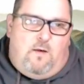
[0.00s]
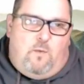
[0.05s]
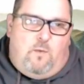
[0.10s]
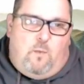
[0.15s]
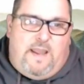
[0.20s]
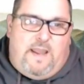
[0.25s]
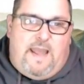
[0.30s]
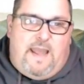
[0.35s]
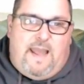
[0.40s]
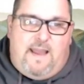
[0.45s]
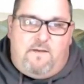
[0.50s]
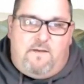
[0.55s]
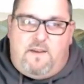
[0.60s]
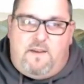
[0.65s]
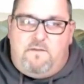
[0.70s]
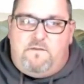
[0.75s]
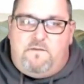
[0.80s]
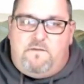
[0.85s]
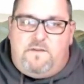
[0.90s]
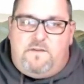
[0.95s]
We have
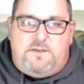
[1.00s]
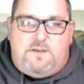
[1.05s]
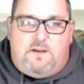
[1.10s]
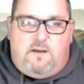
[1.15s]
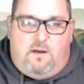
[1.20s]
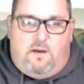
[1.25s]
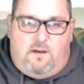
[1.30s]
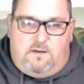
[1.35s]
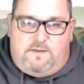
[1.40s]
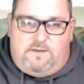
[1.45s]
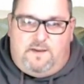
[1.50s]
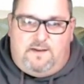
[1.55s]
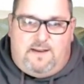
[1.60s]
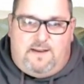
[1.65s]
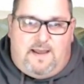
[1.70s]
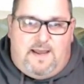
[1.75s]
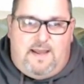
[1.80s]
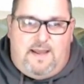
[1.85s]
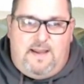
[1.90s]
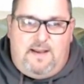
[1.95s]
a vision call
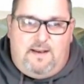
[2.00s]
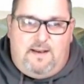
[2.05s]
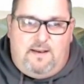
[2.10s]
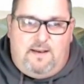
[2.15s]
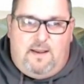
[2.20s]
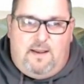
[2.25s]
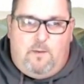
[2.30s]
tonight,